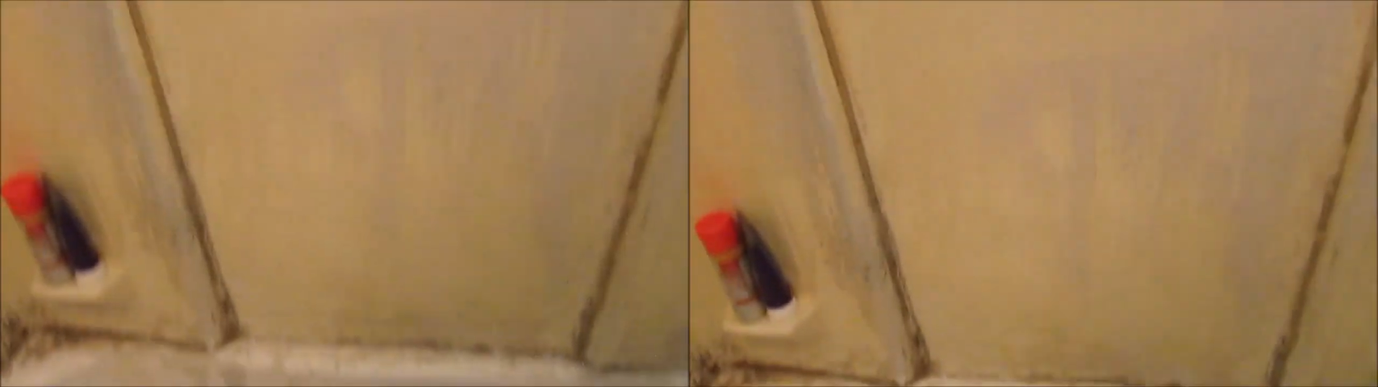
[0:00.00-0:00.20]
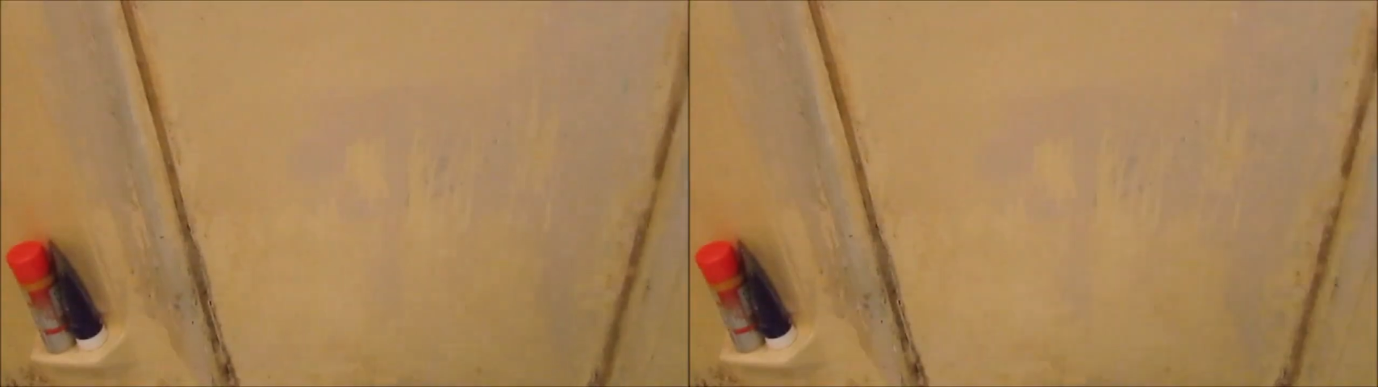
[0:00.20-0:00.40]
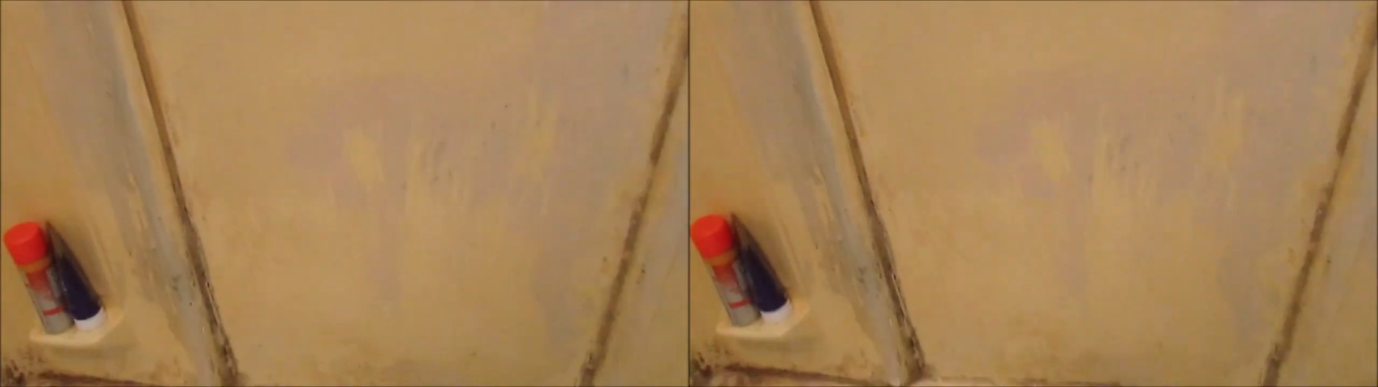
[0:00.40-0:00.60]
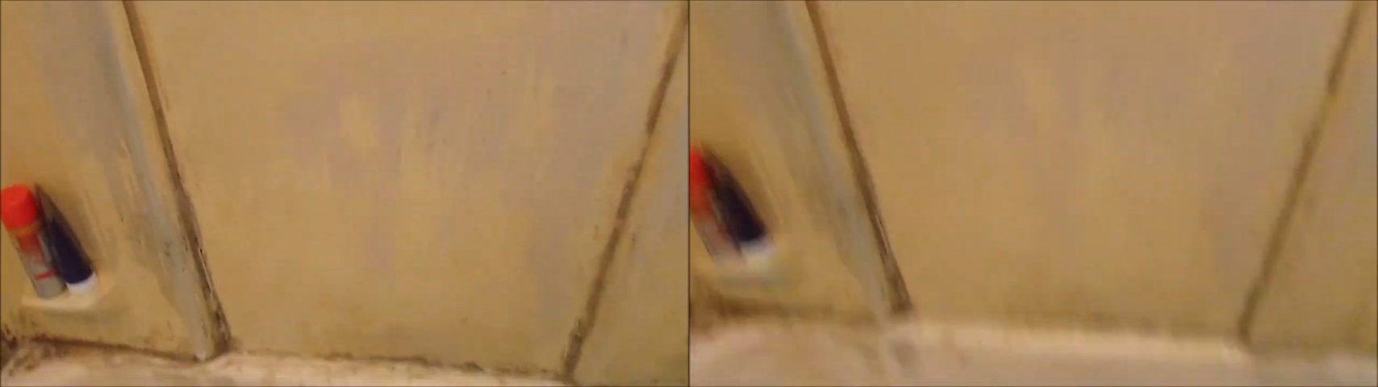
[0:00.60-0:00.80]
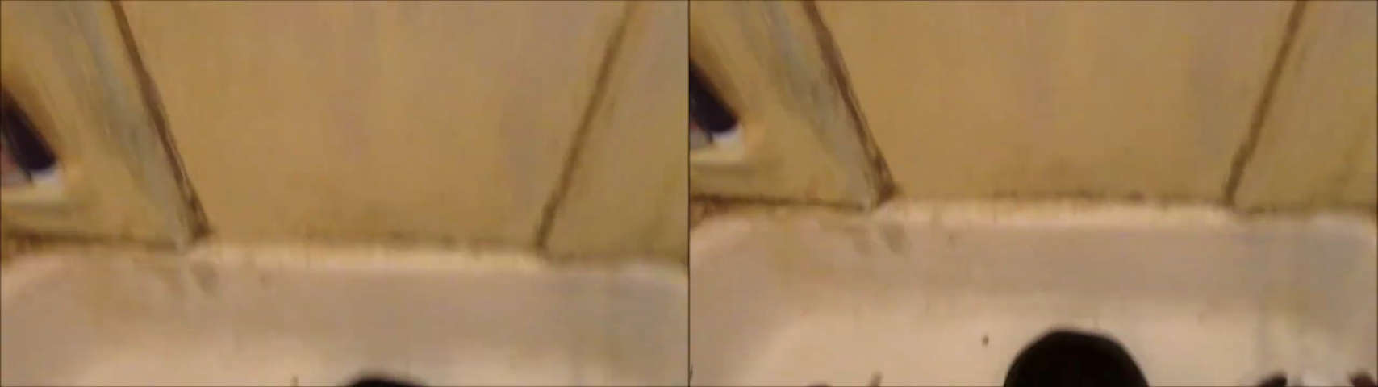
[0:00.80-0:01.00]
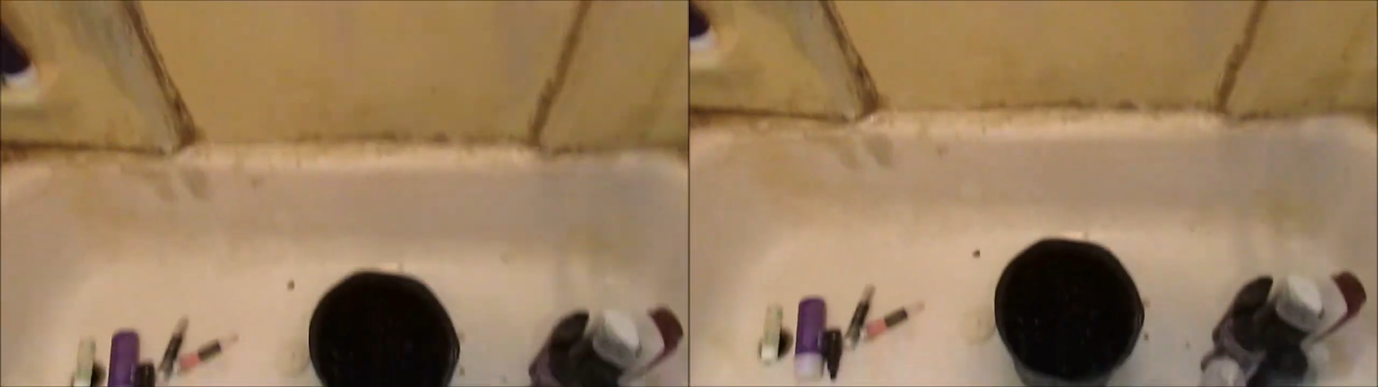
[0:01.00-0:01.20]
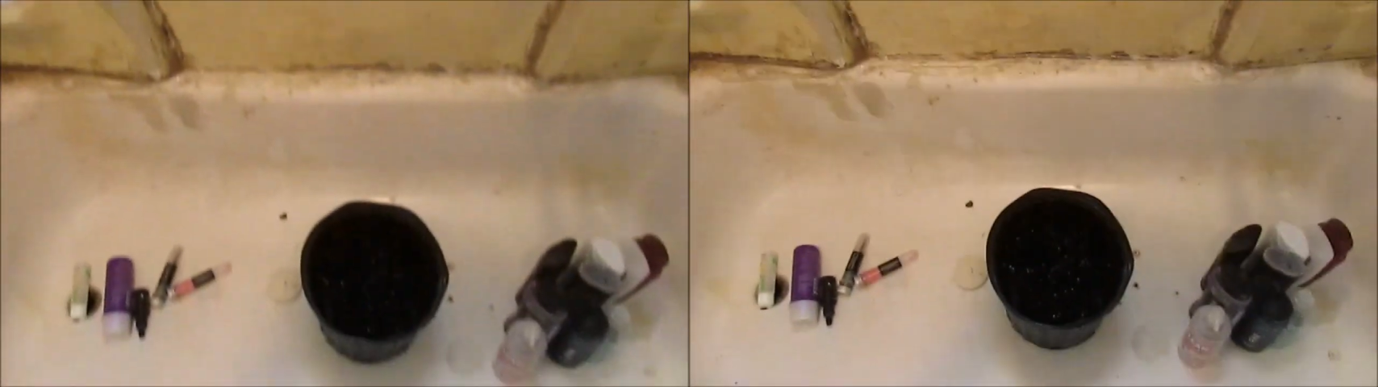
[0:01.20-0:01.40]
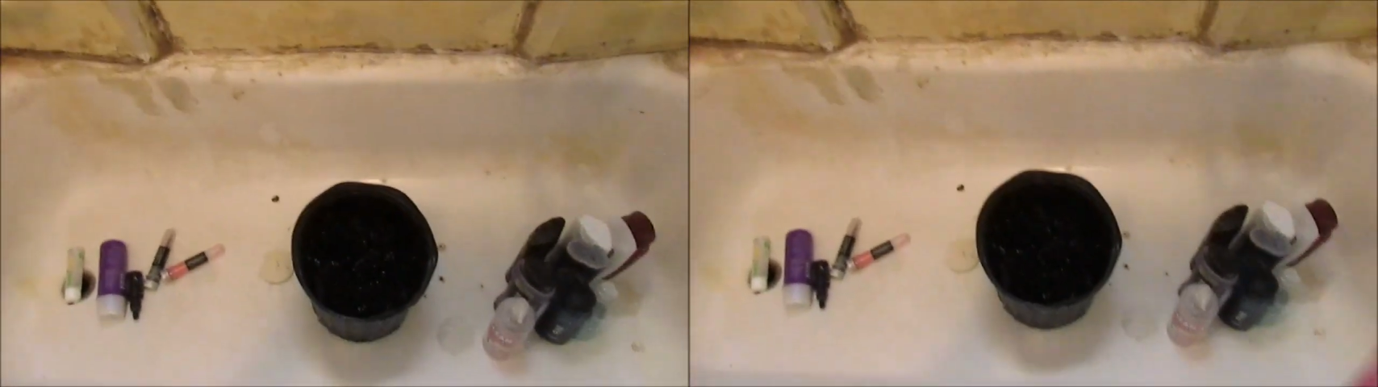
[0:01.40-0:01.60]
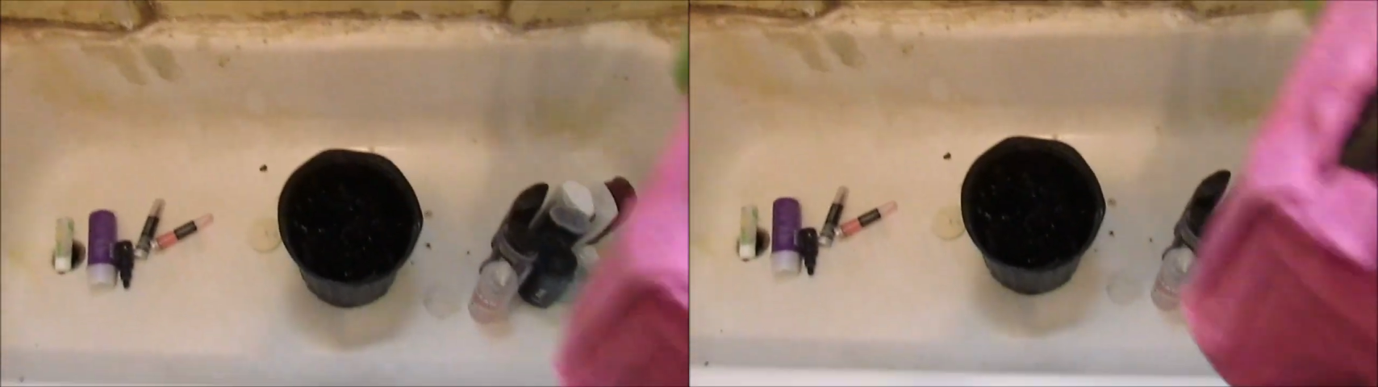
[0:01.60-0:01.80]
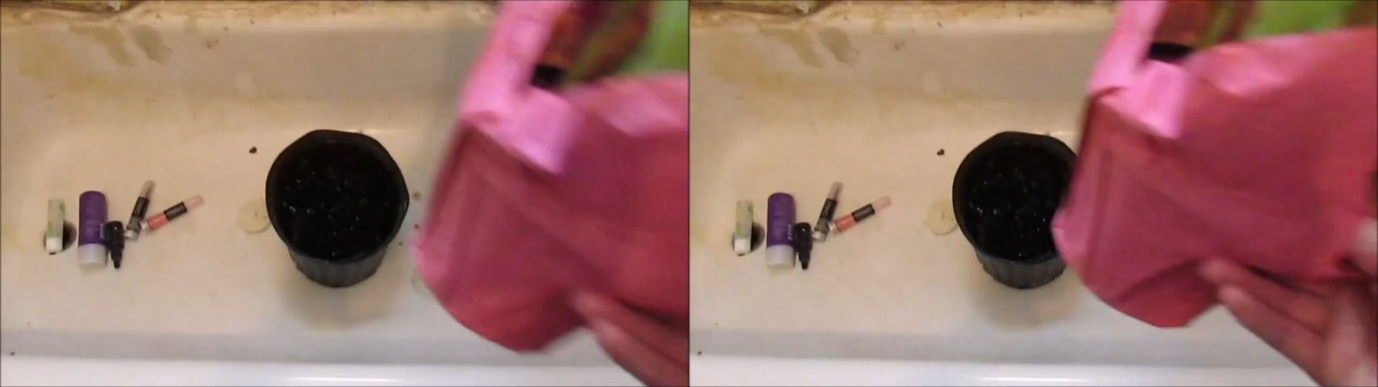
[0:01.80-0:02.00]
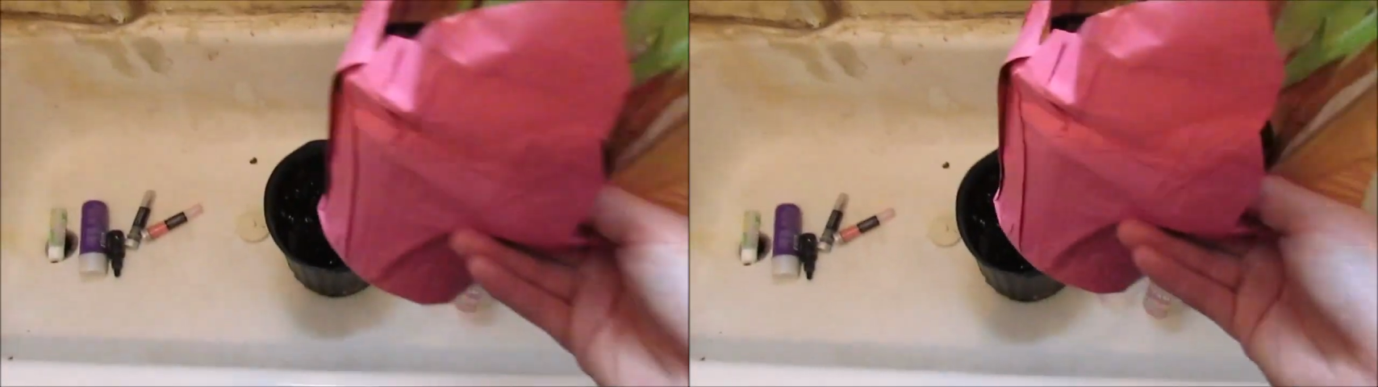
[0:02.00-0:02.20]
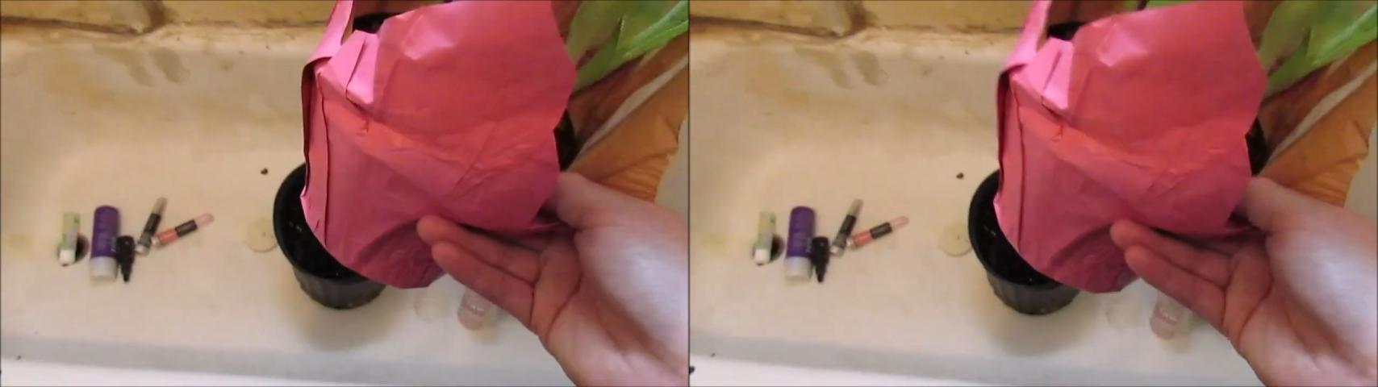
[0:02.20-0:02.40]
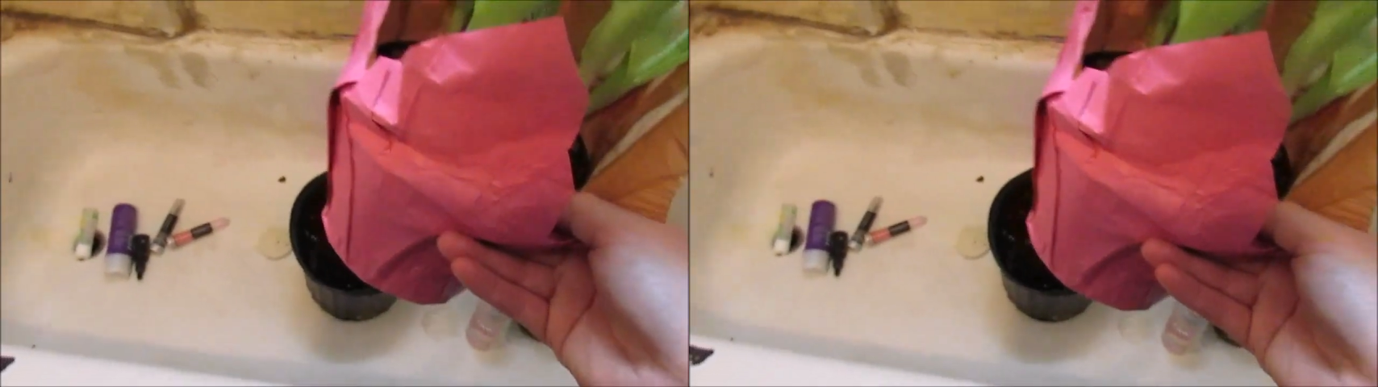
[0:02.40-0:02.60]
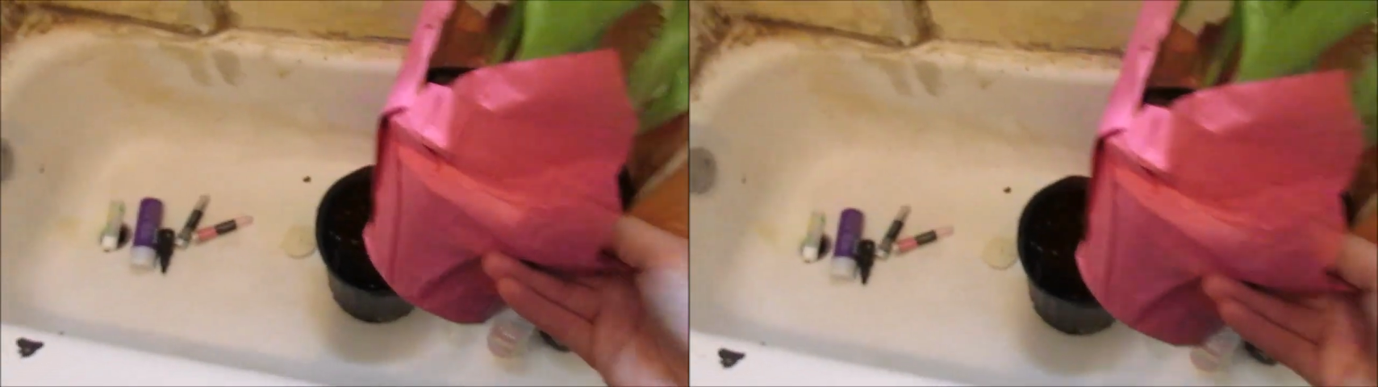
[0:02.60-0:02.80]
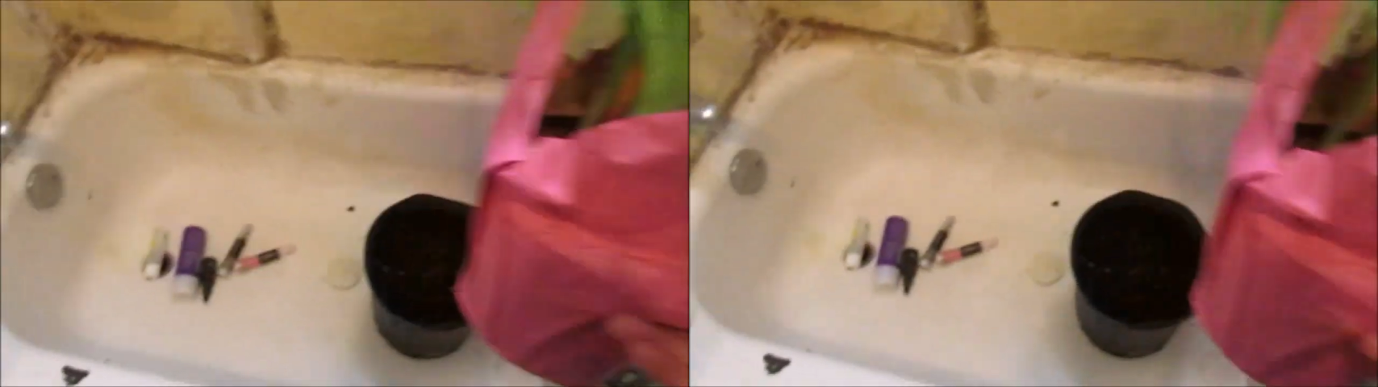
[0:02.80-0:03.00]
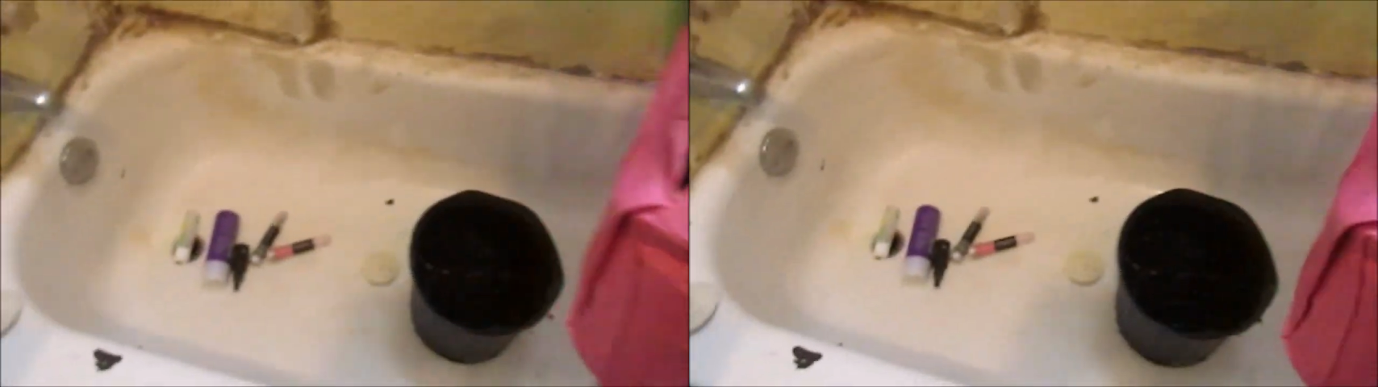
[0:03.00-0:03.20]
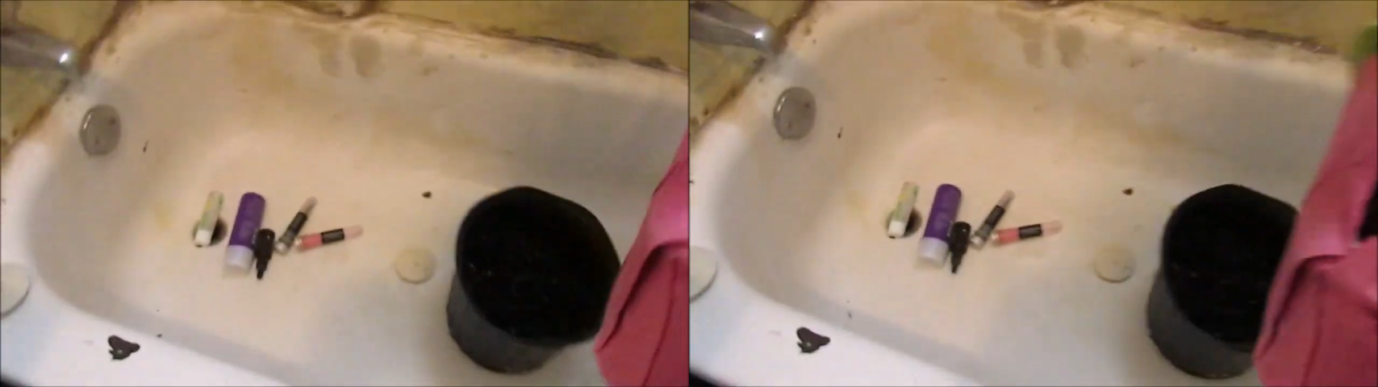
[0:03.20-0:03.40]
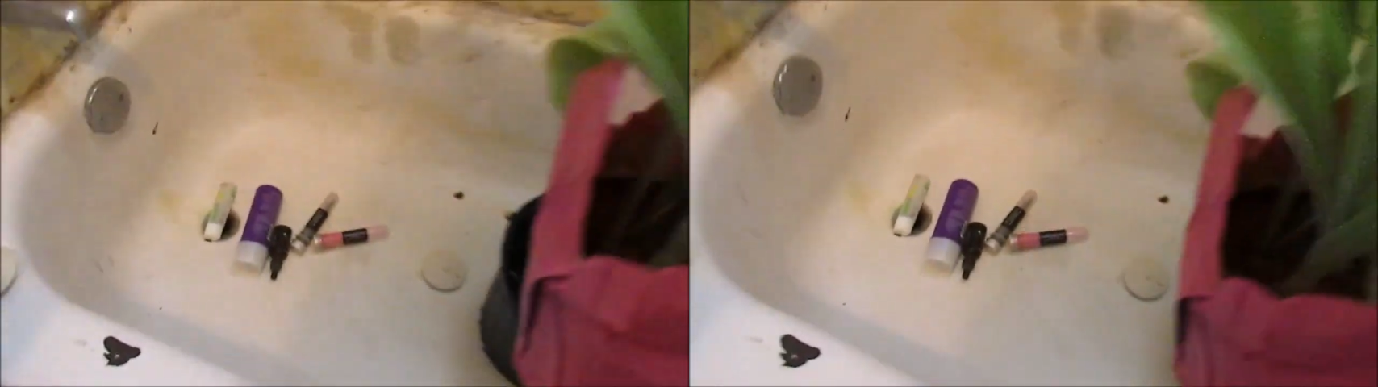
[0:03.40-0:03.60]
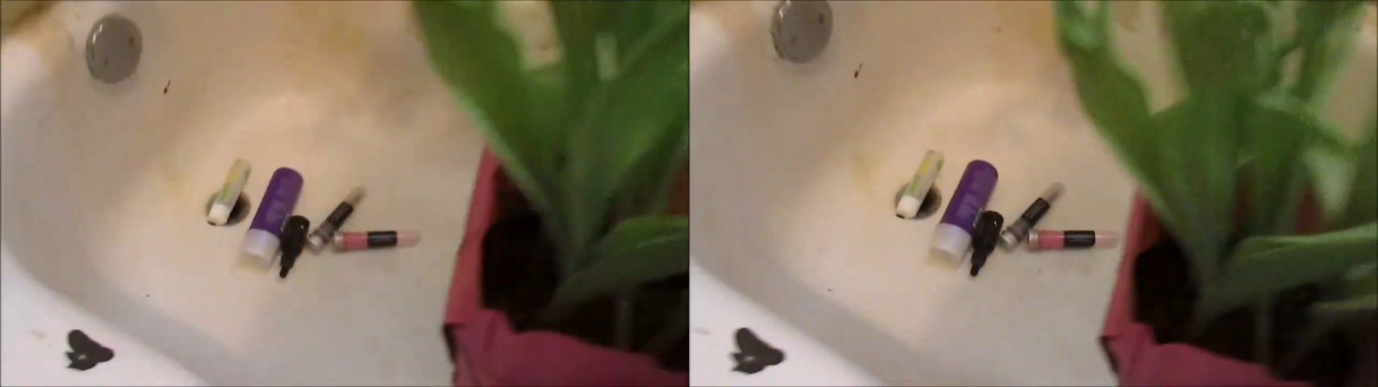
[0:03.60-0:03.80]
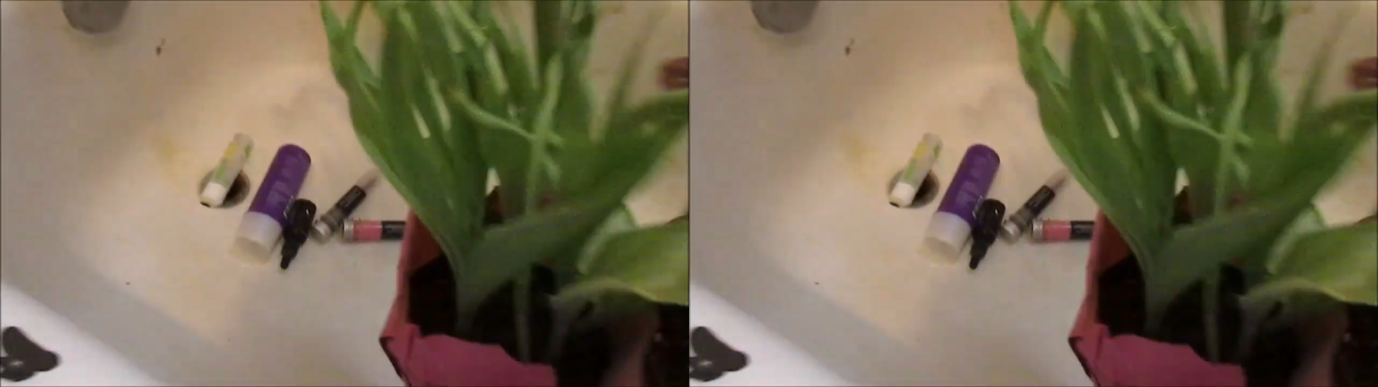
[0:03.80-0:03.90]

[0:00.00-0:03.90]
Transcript: Nobody's mouth can be seen.